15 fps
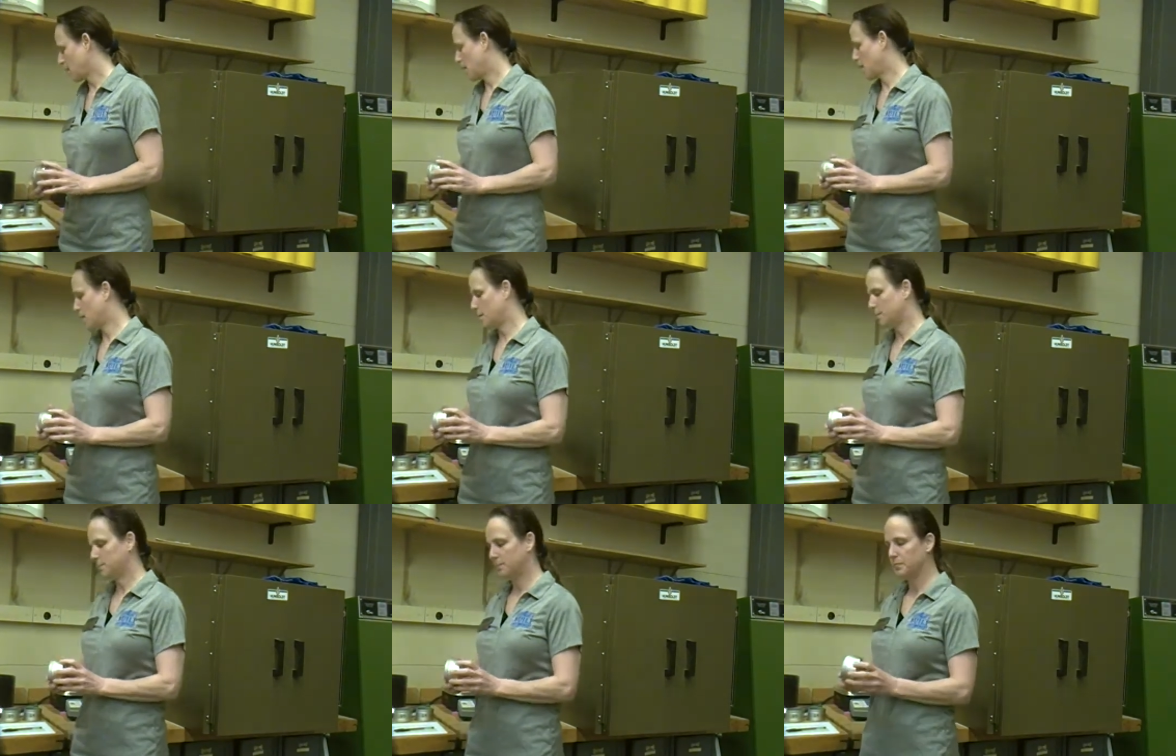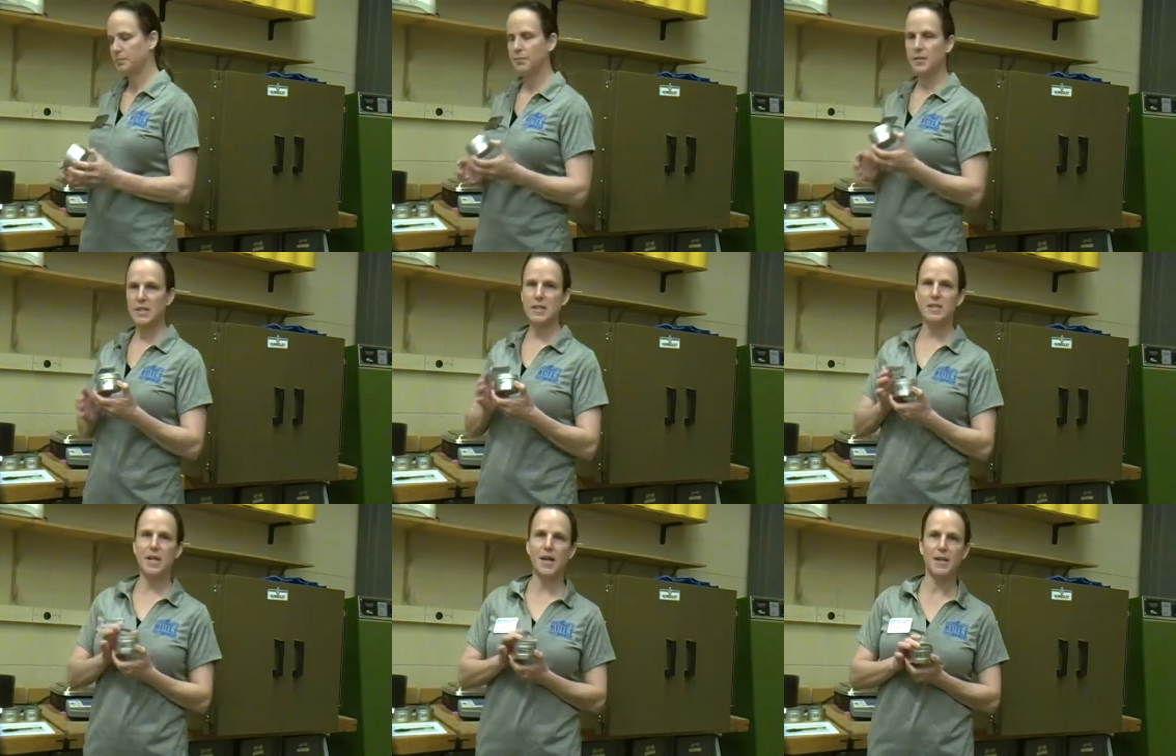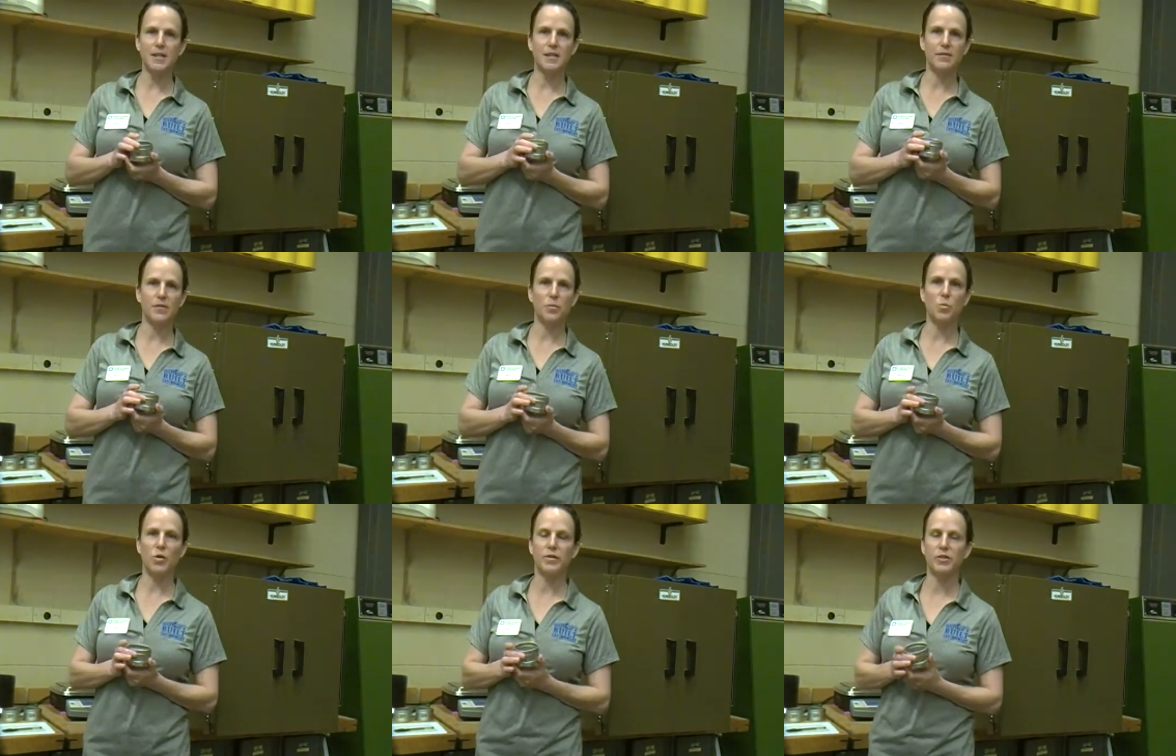the size
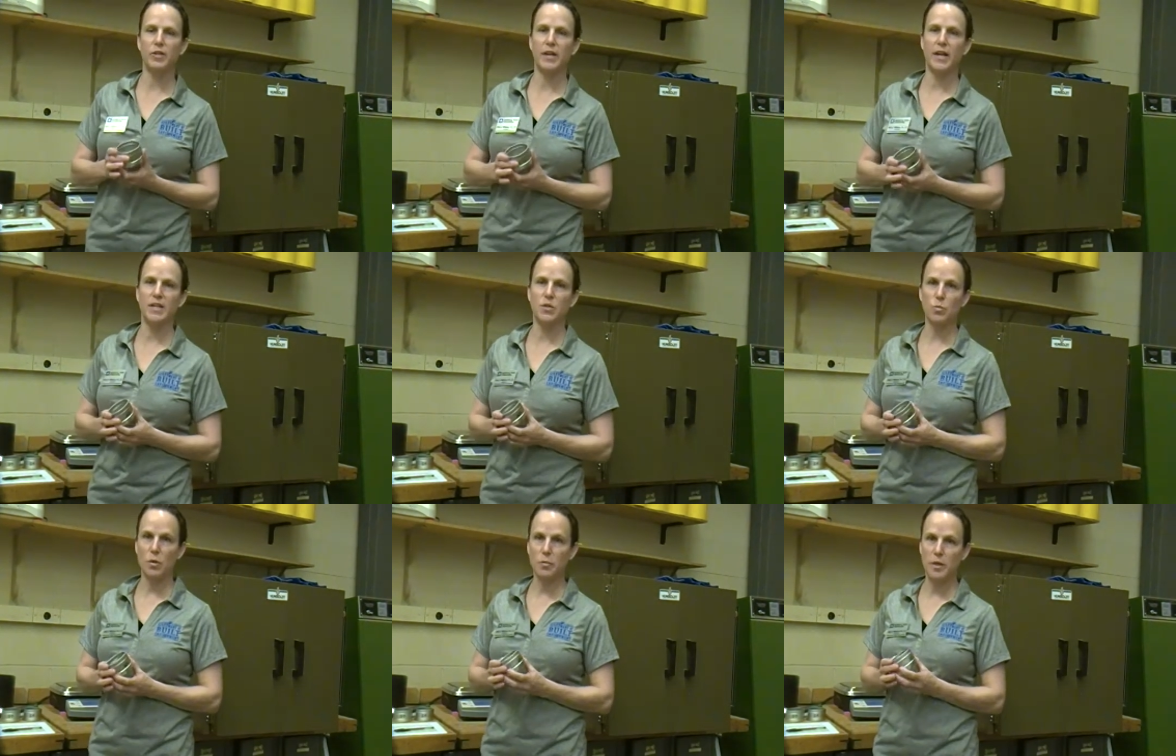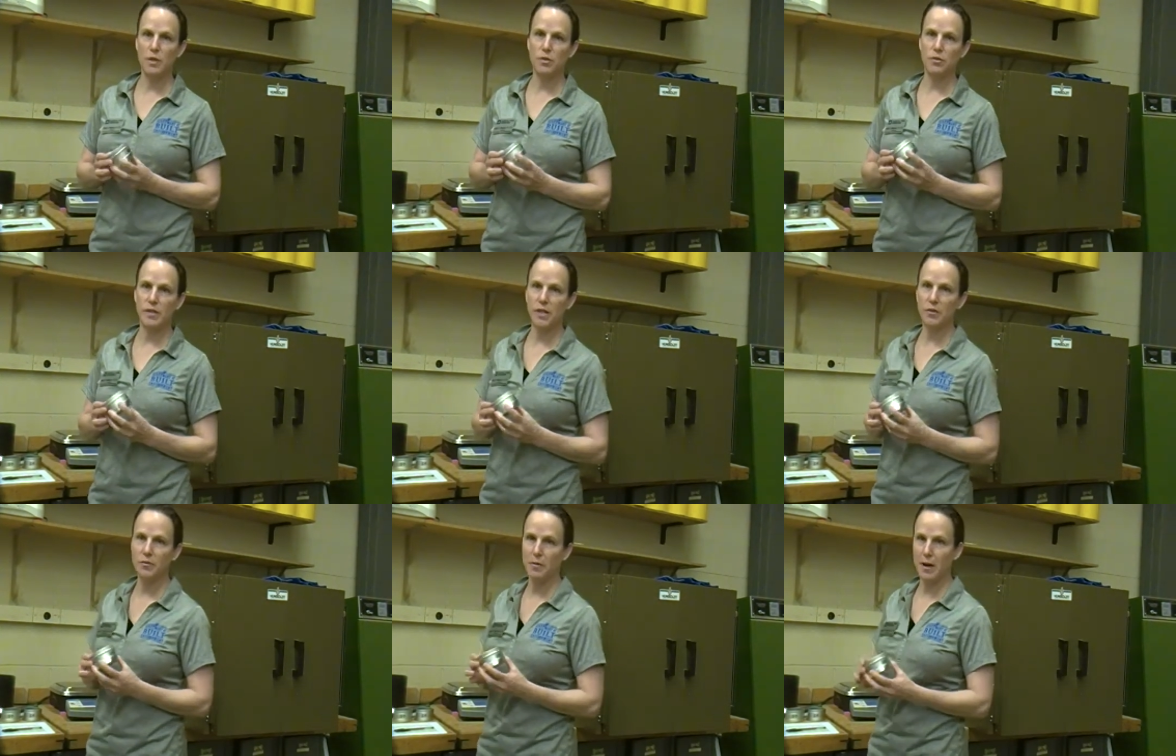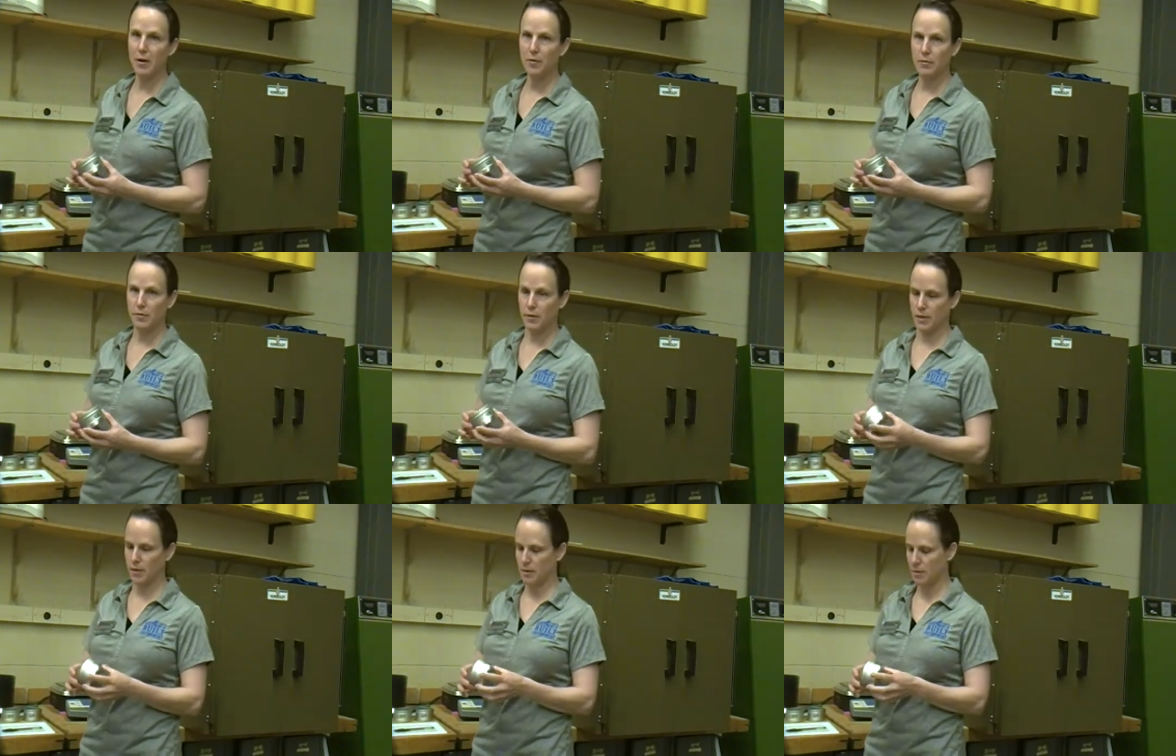of the moisture cans we'll be using
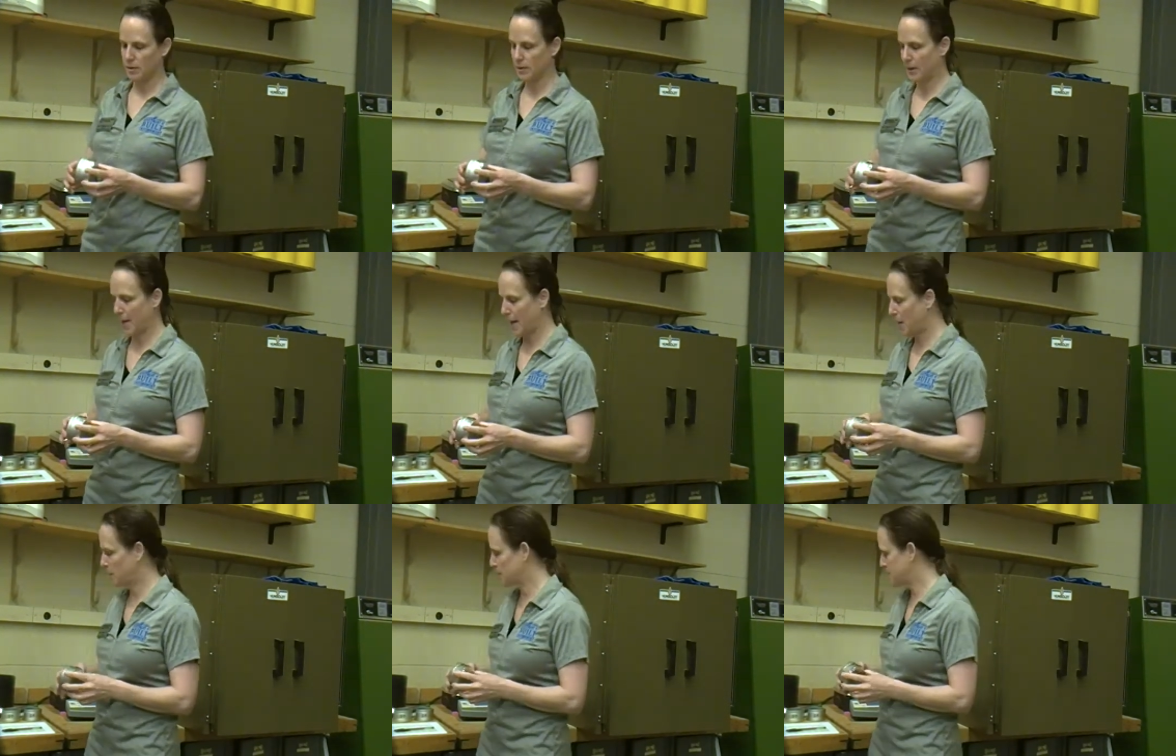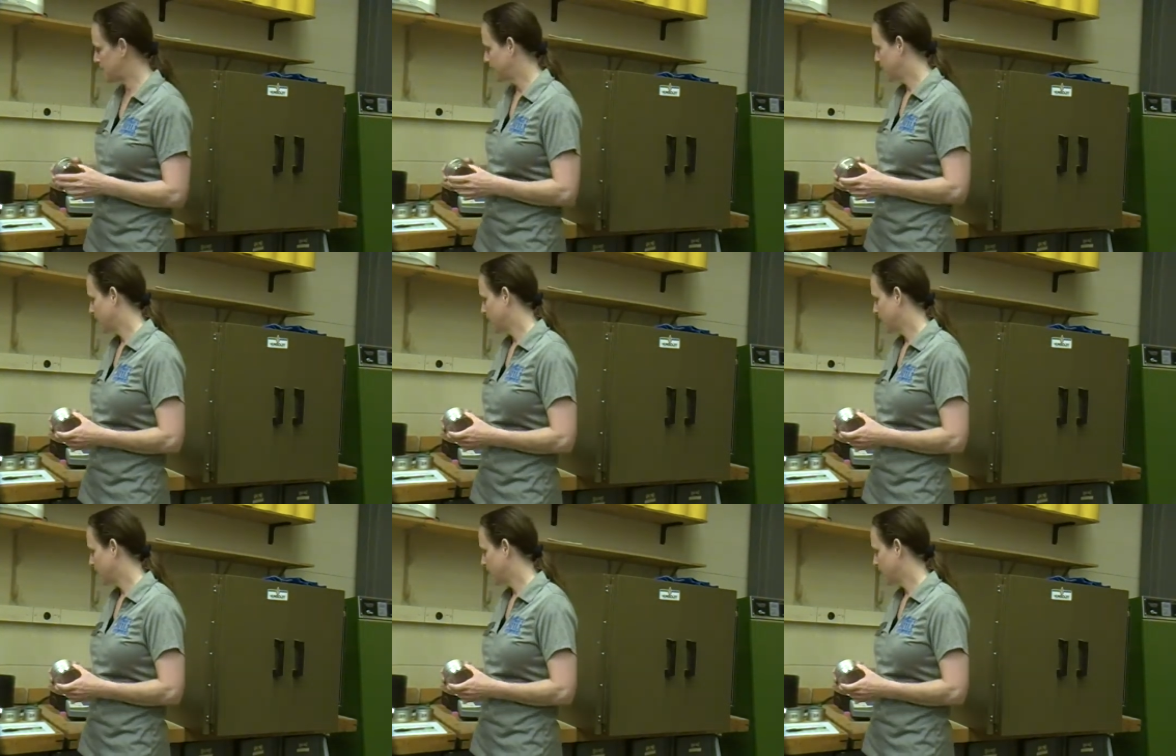throughout the labs